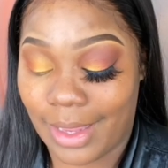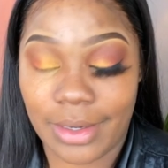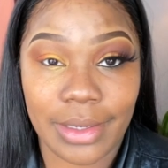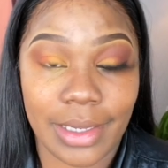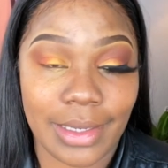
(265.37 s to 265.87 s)

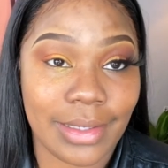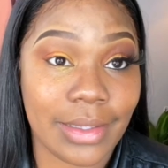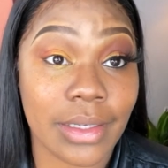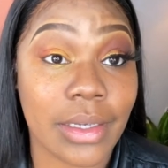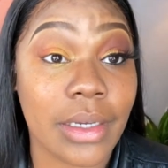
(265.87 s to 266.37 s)
not looking as
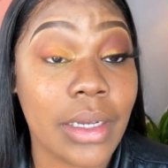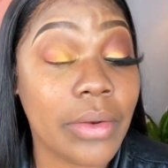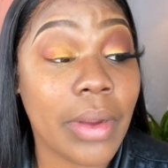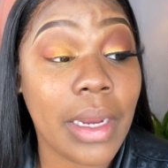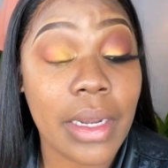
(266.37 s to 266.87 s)

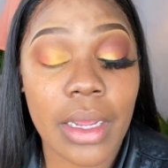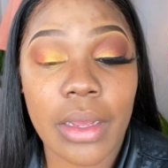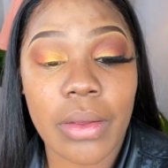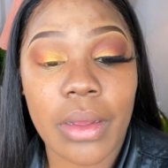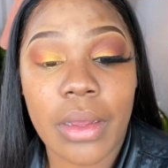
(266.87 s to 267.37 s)
good right
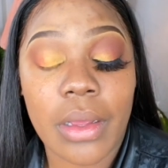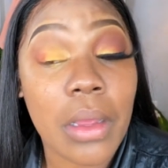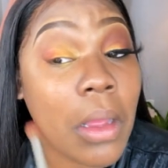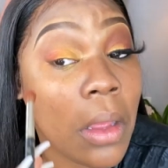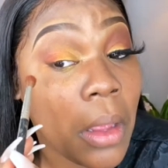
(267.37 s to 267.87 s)
now,
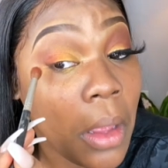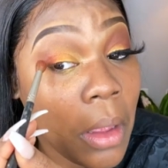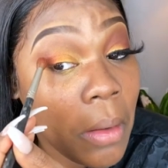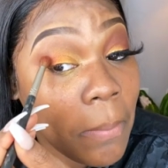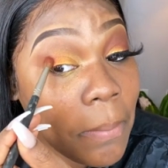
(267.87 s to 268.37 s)

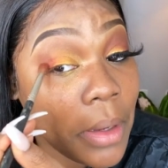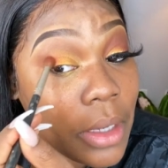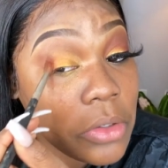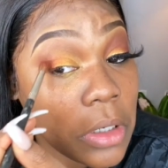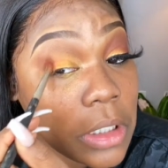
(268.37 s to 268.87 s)

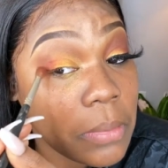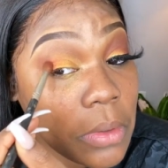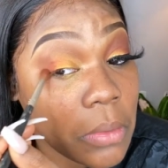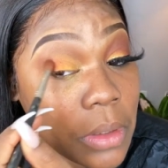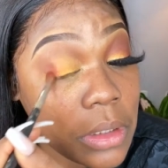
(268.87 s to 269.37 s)
but trust
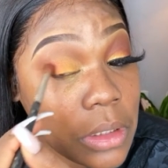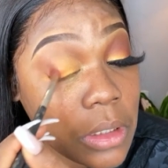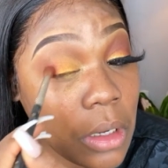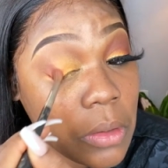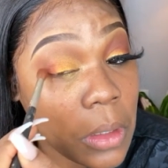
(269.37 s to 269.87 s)
me, once
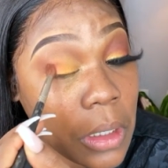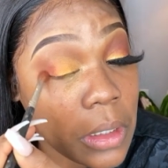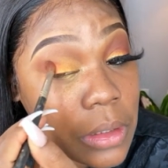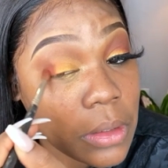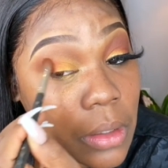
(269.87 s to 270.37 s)
it's all done,
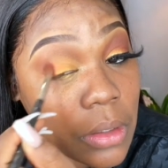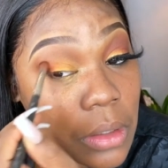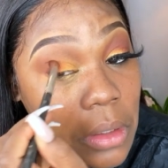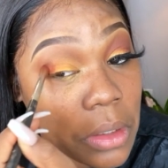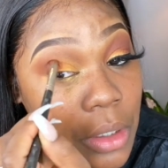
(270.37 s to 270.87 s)
it's gonna
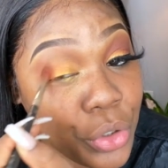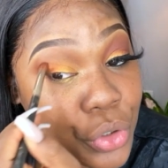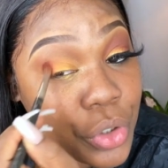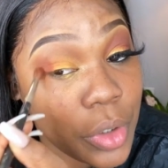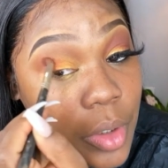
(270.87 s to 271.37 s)
look
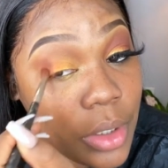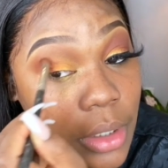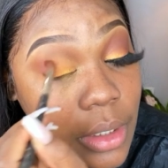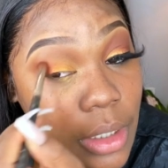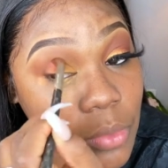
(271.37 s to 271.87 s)

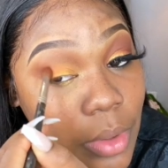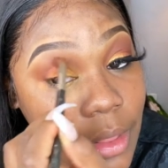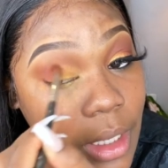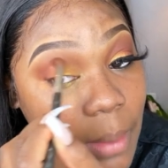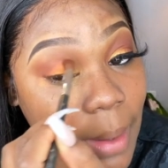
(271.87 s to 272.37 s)
good. That's
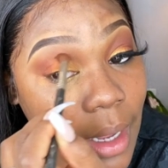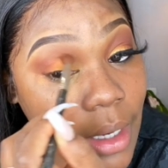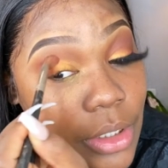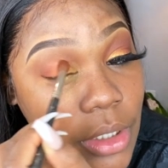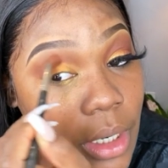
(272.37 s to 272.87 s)
one thing about
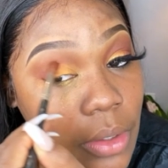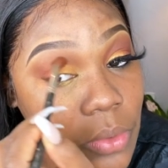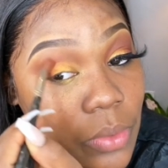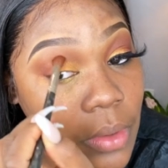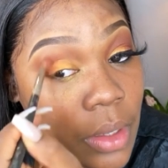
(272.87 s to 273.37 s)

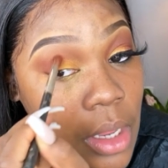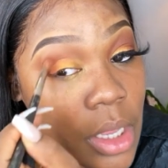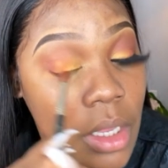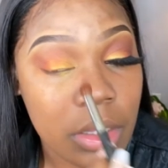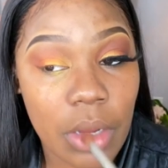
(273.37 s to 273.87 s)
eyeshadow.
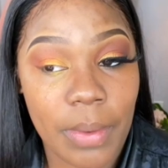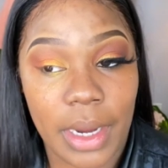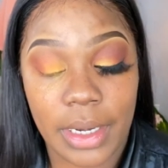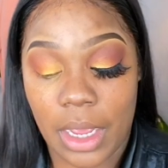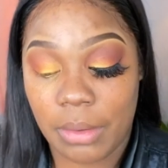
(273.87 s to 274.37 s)
So
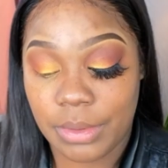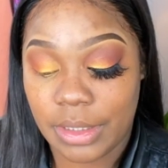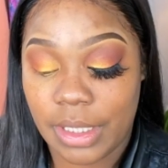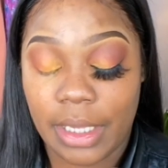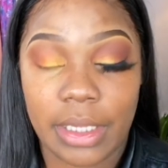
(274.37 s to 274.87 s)
right now, I'm
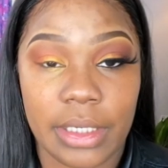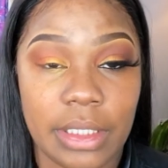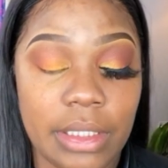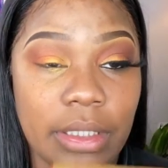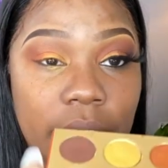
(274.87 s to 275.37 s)
just taking
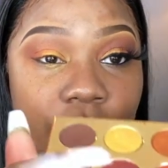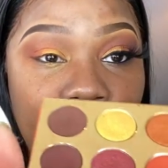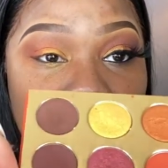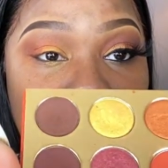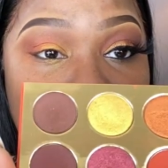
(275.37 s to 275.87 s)
this
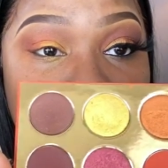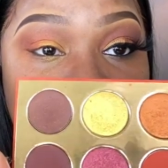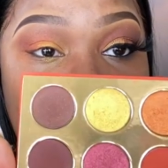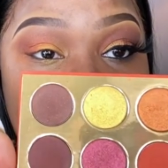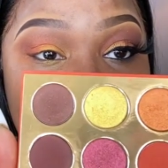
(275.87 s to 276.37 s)

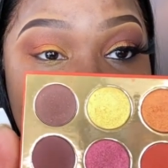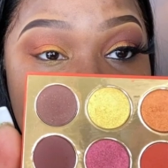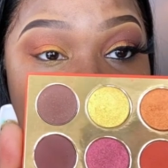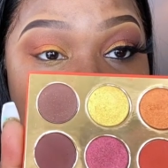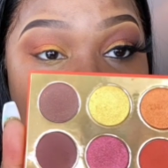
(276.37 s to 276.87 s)
shimmery
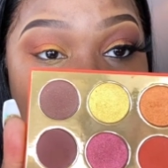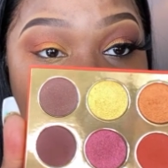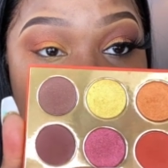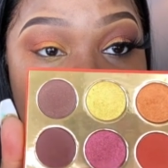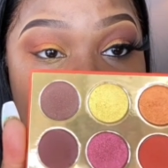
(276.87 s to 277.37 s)

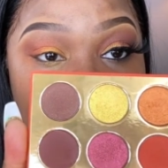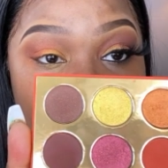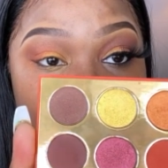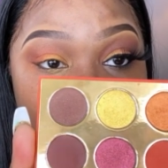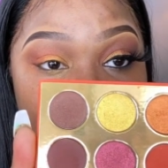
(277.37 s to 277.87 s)
color
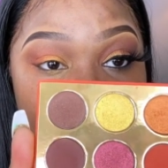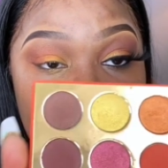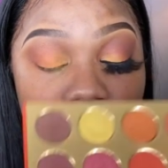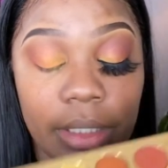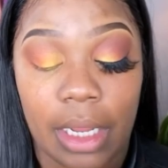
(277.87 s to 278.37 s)
here
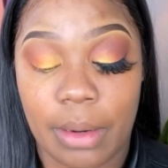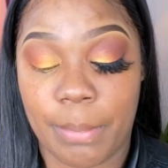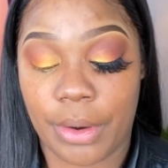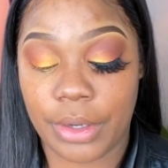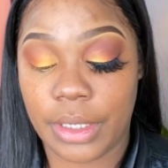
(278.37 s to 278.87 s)
like a
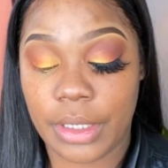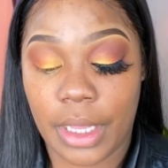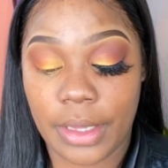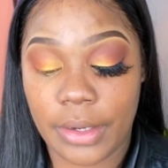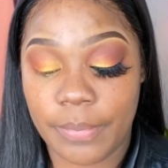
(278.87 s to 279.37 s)
burgundy
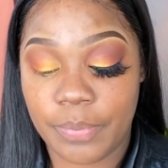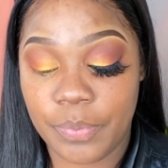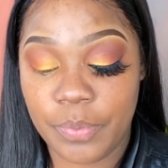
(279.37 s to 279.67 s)
color.